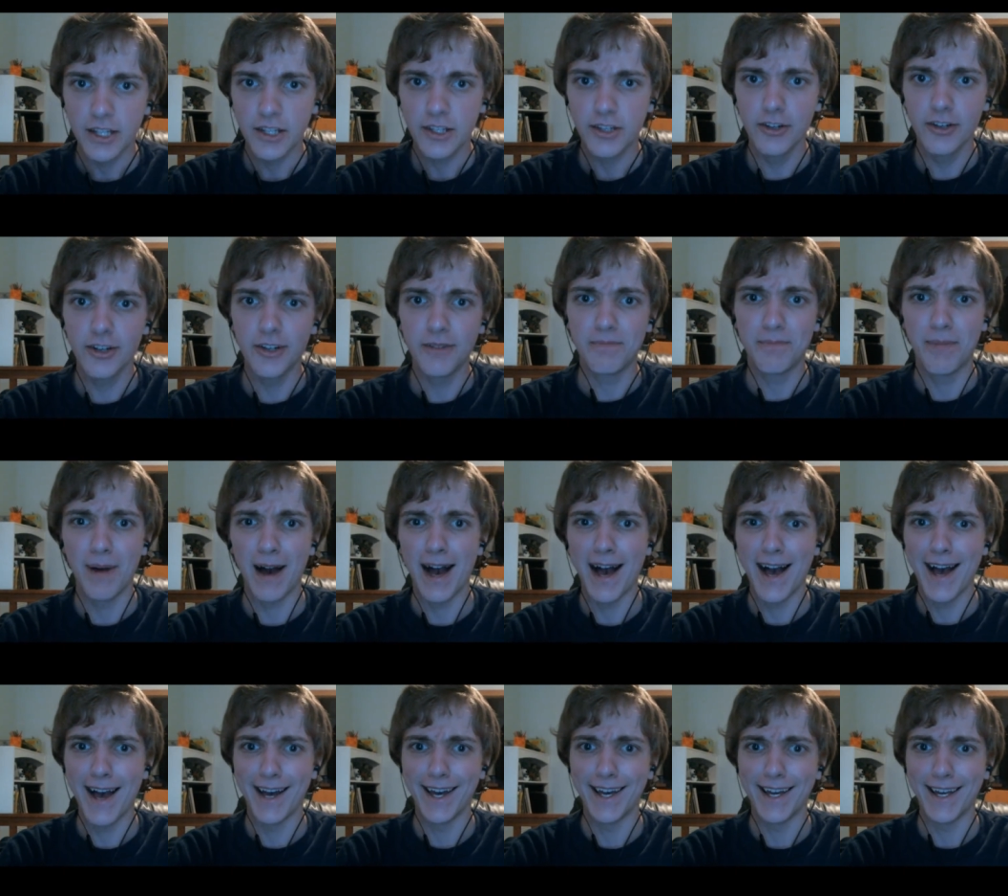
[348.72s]

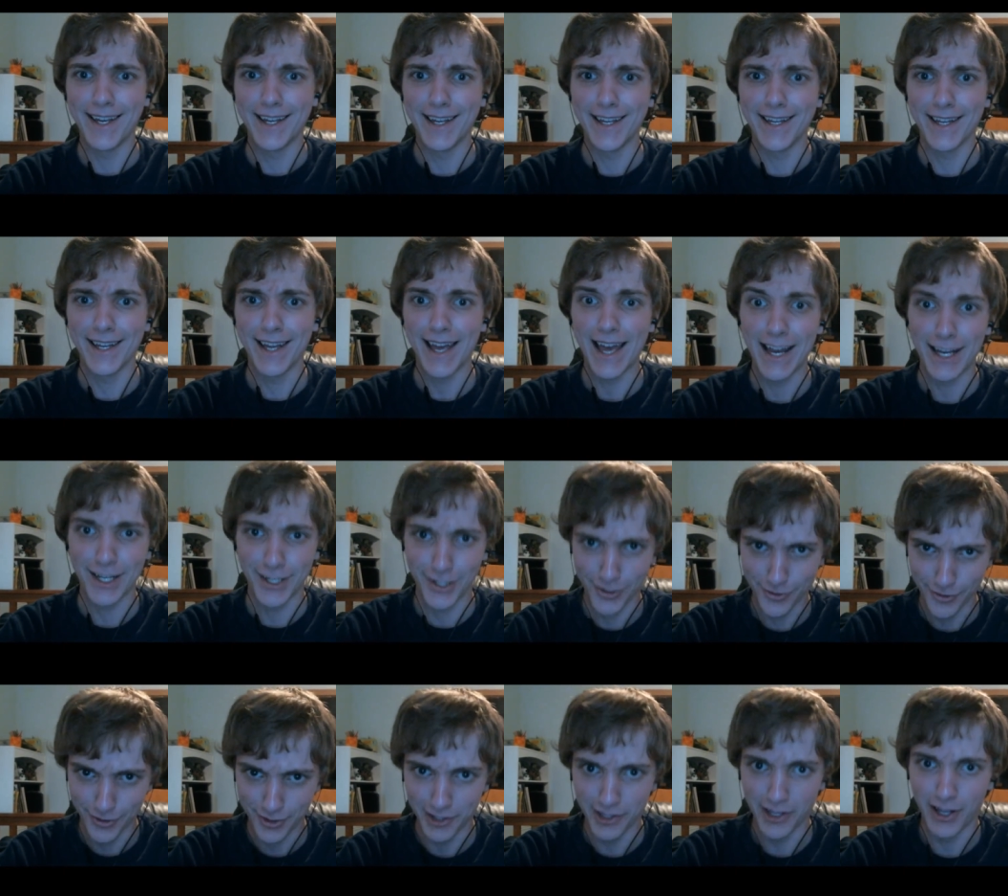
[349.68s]
Goodbye, and
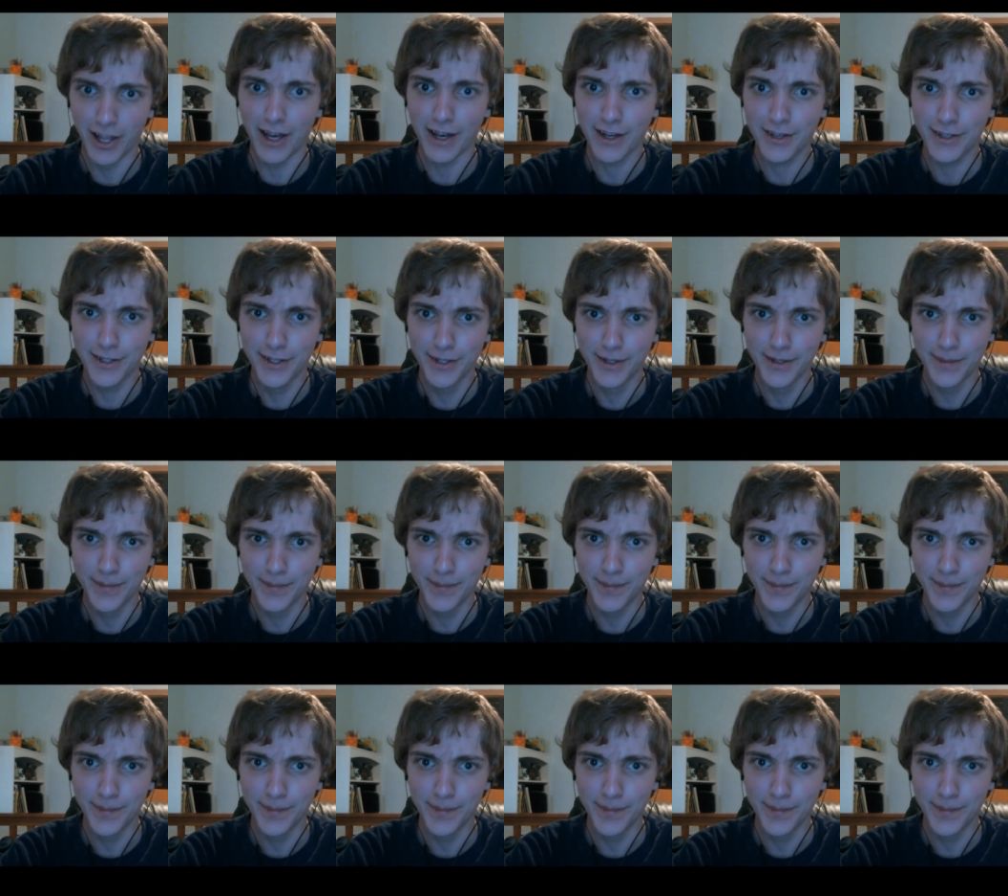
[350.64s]
good luck.